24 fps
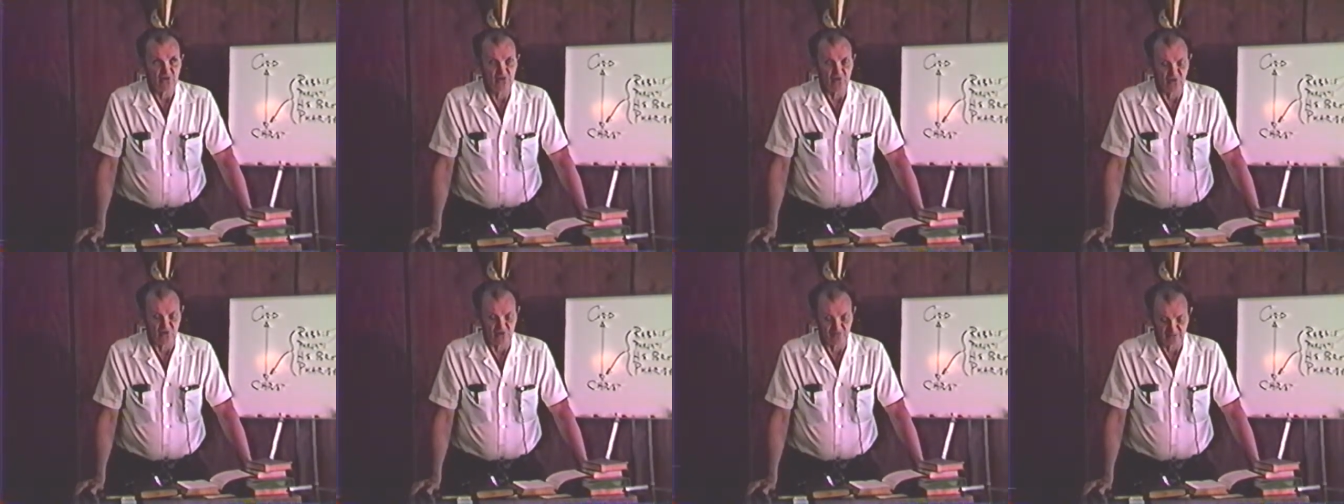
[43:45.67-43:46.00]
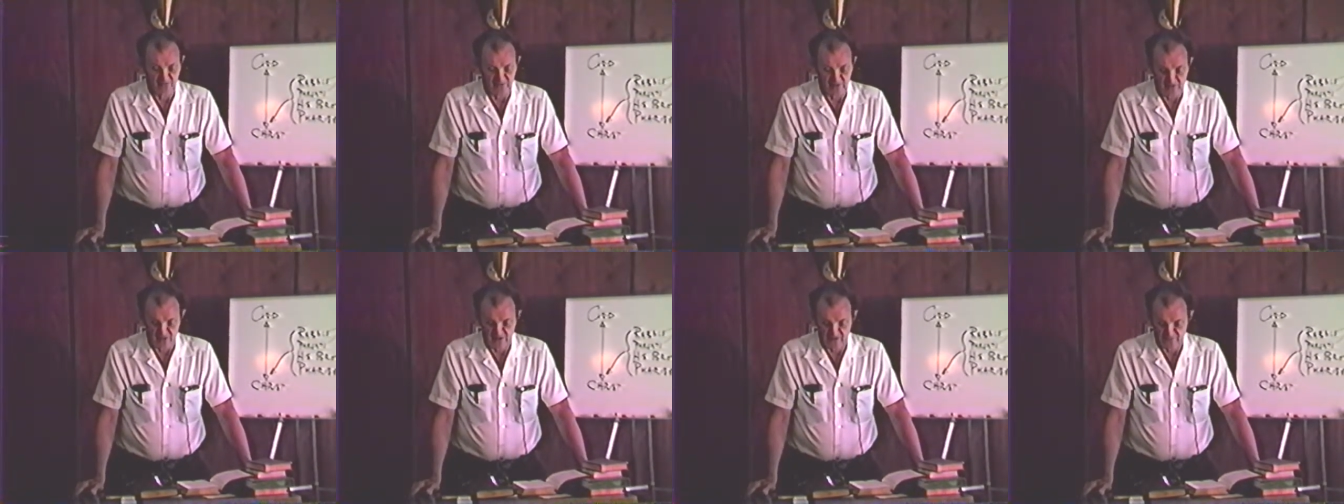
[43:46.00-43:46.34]
on
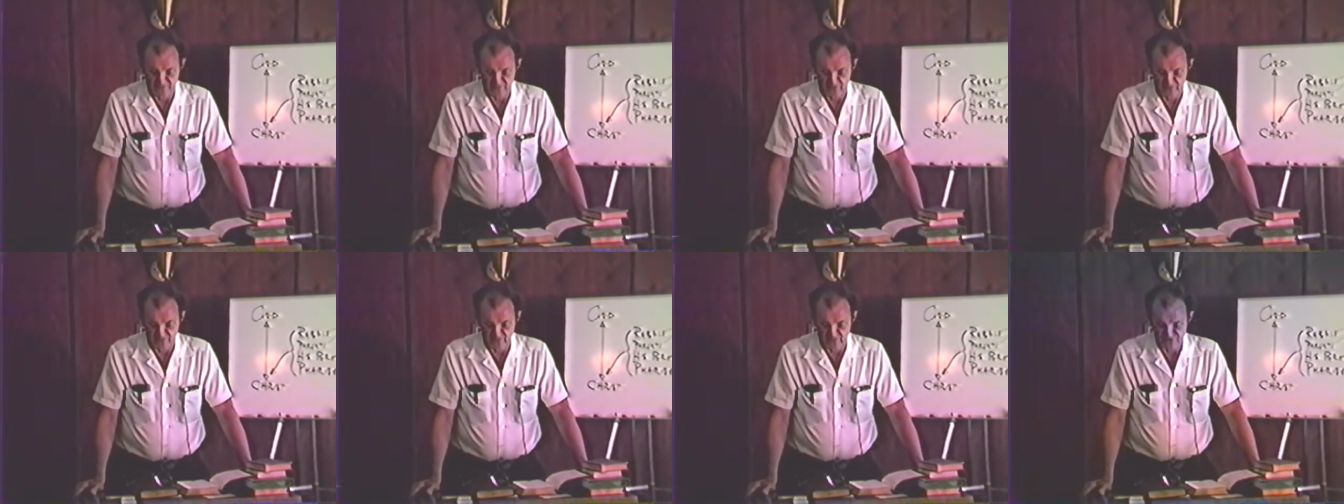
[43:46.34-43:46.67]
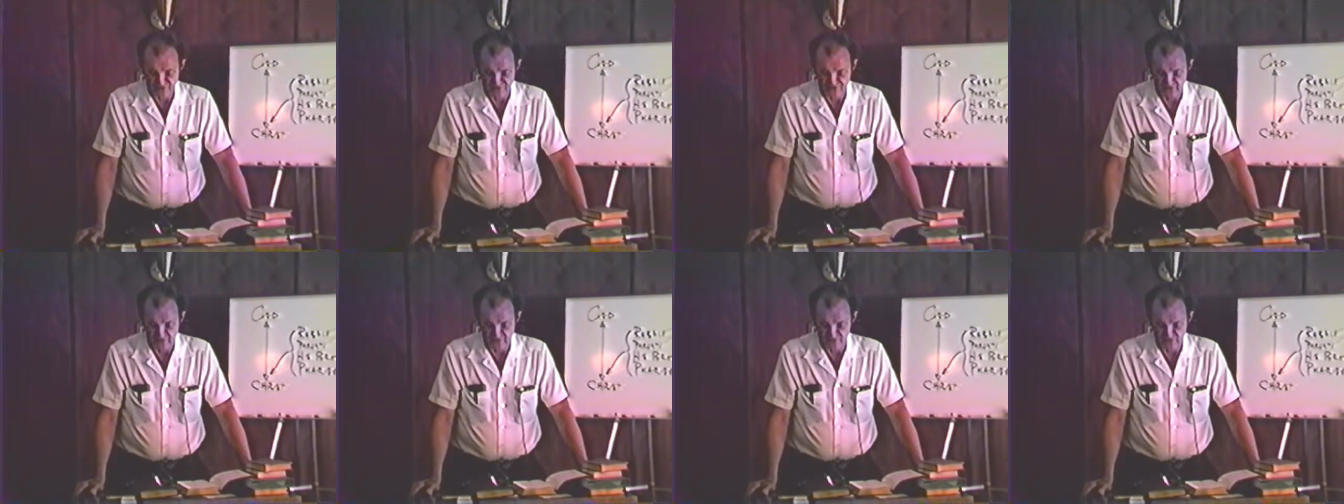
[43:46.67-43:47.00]
behalf of our
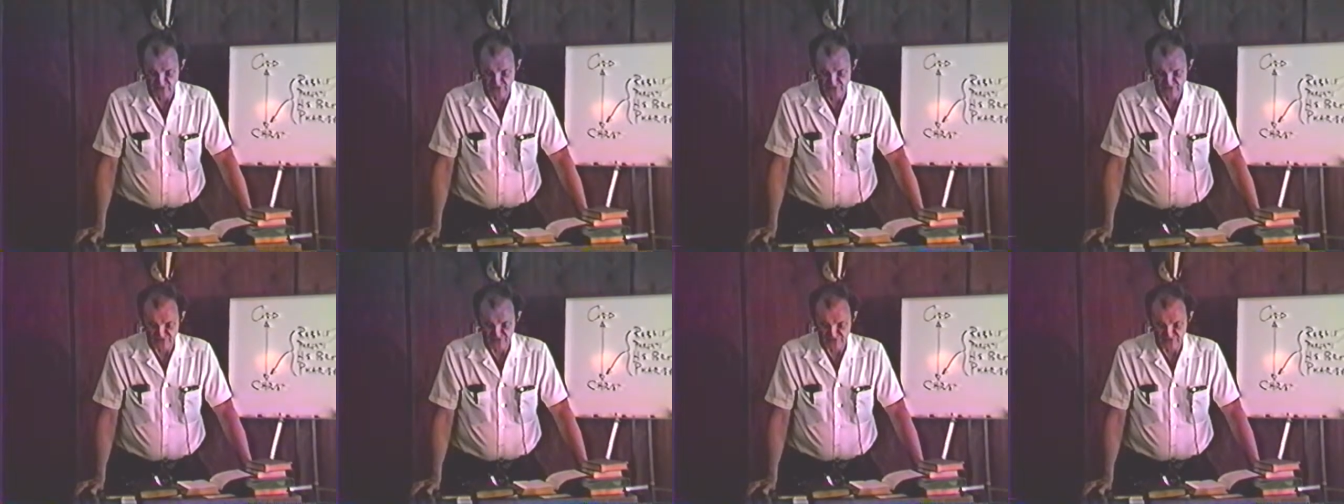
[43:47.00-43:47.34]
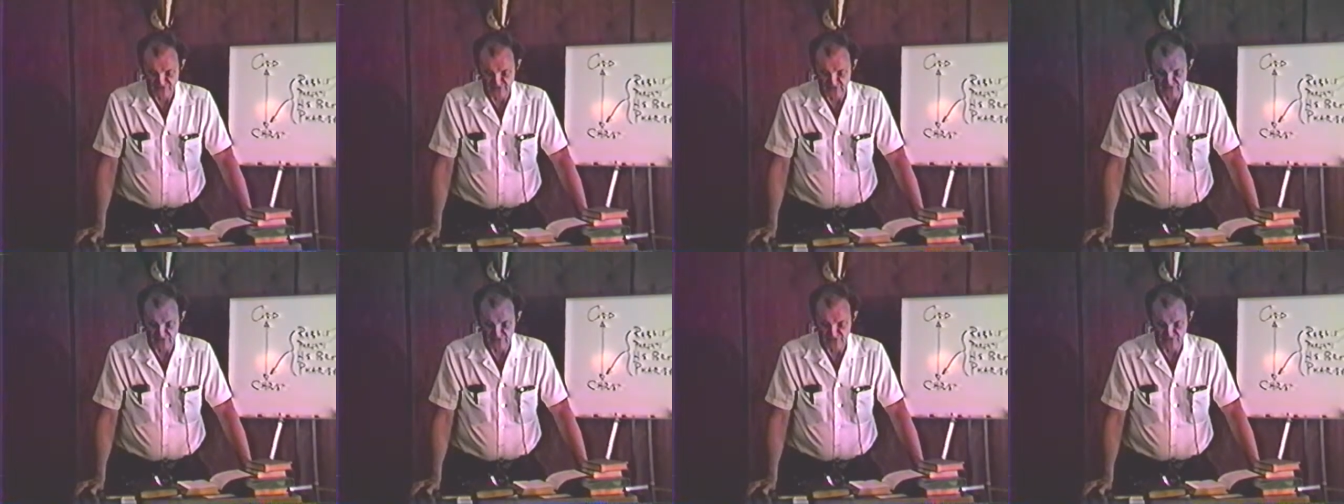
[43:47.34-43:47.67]
Saviour, just
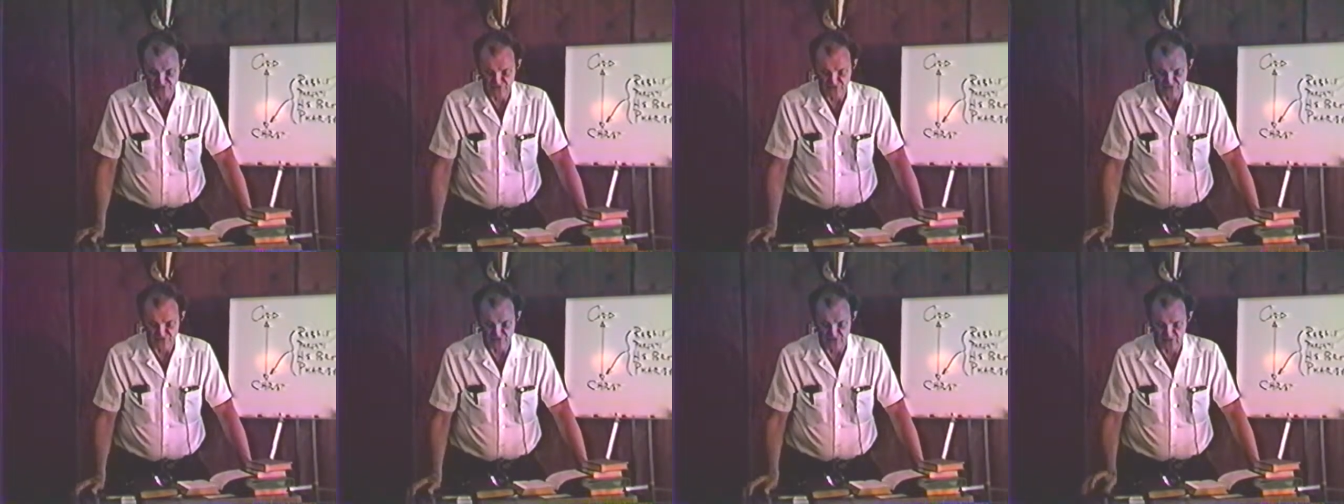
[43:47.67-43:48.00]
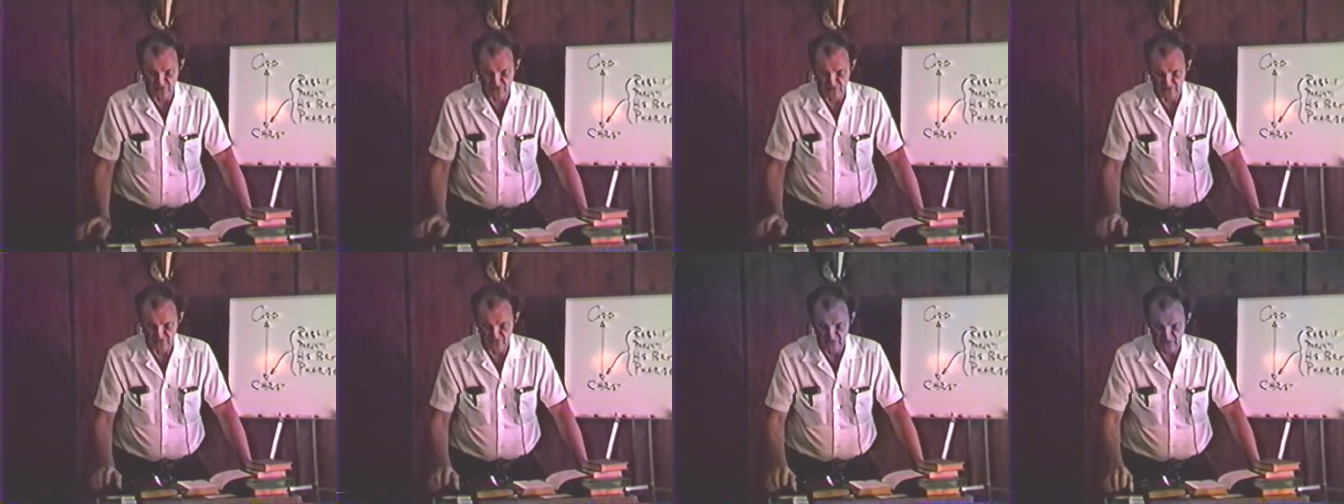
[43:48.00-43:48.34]
as he did as a
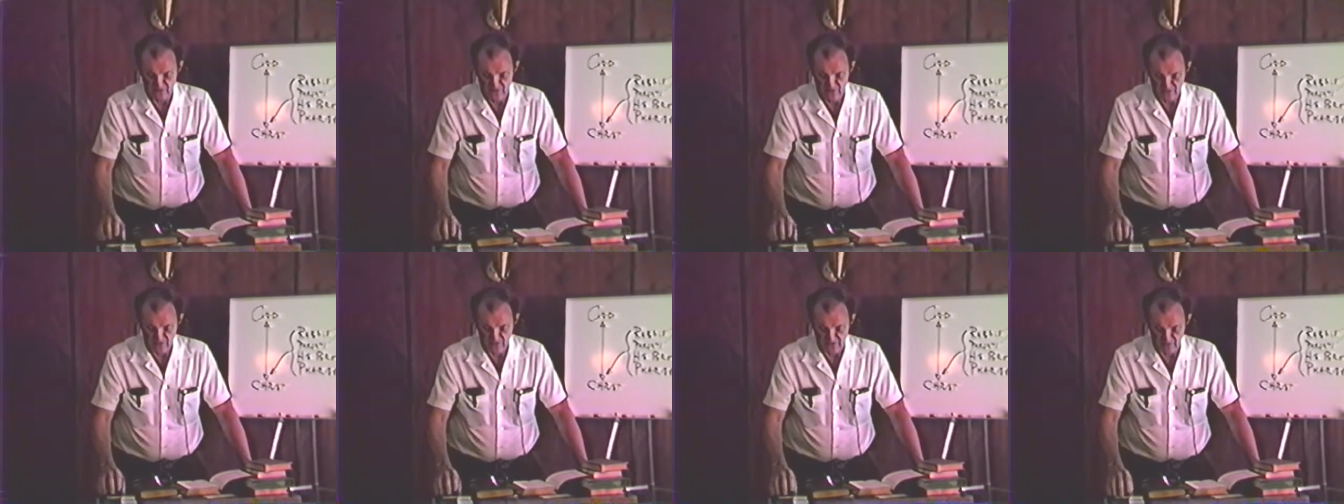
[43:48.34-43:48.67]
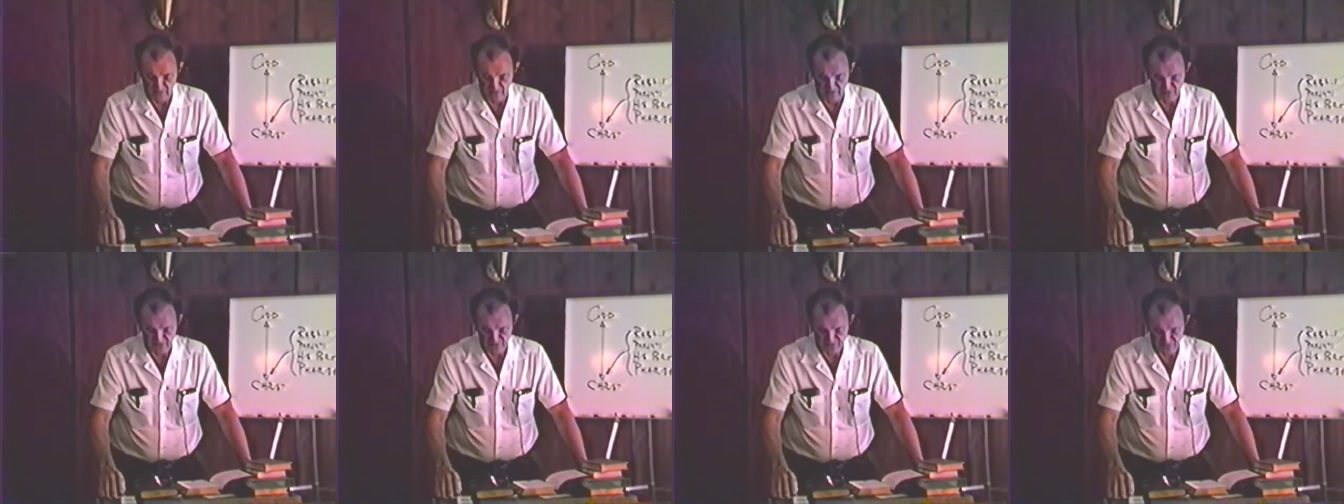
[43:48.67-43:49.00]
child
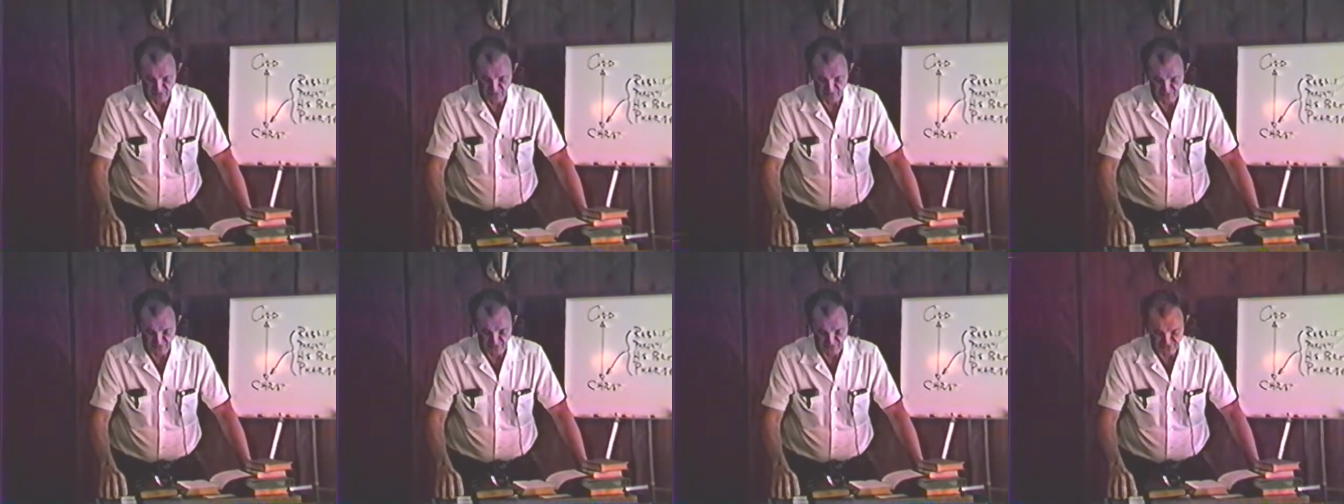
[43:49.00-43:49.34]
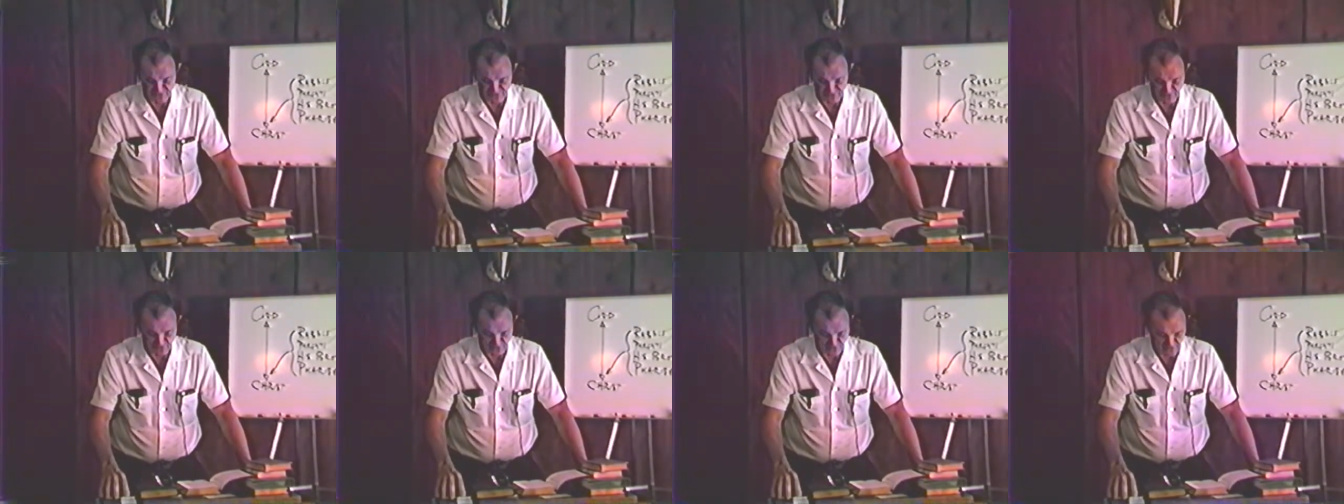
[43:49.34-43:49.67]
amongst his
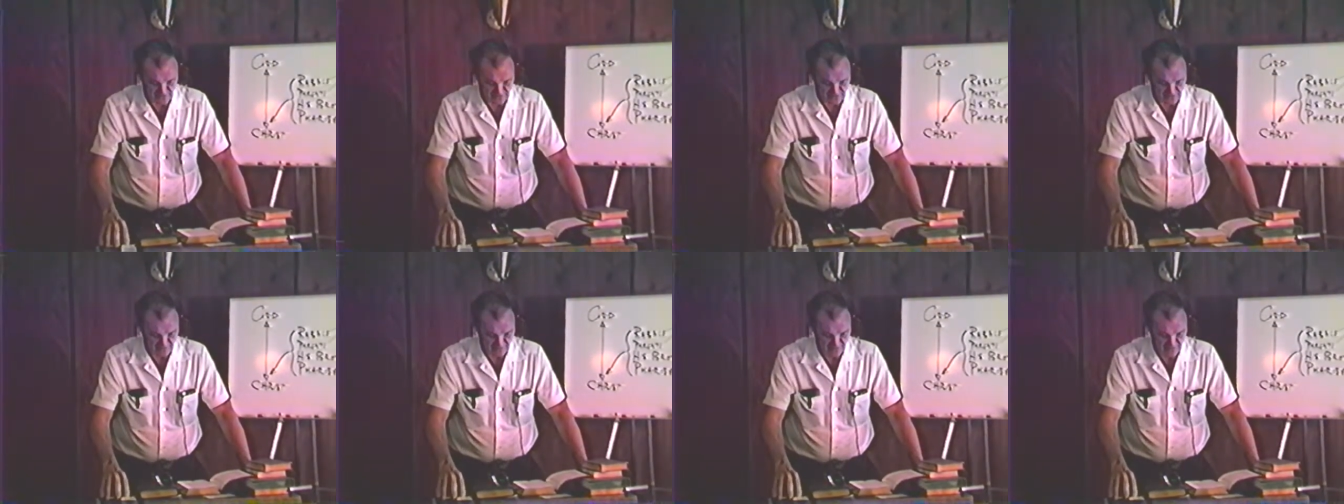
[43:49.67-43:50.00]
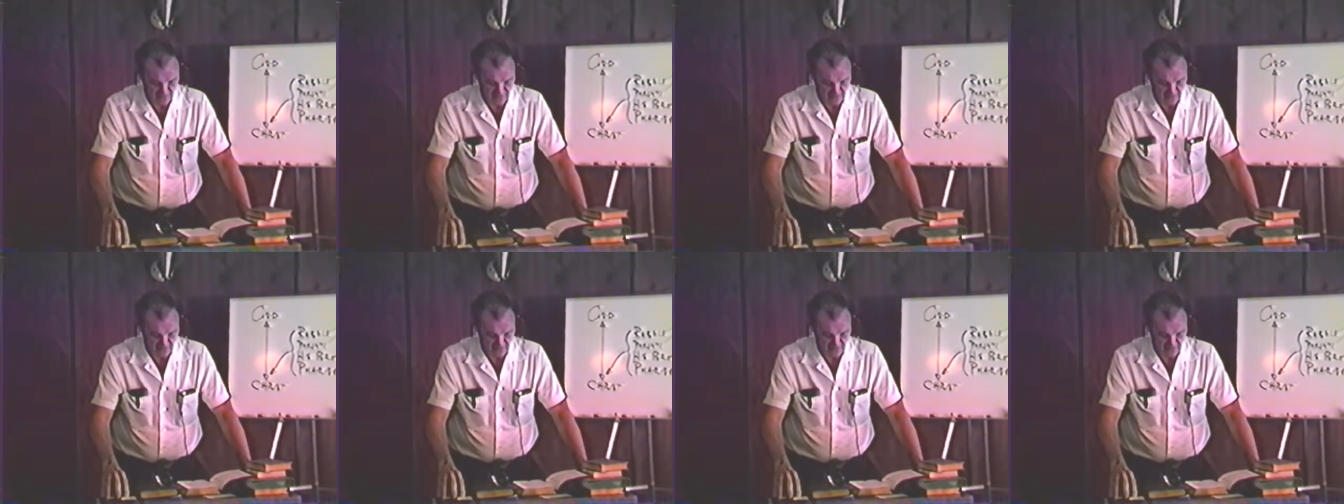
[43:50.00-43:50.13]
persecutors.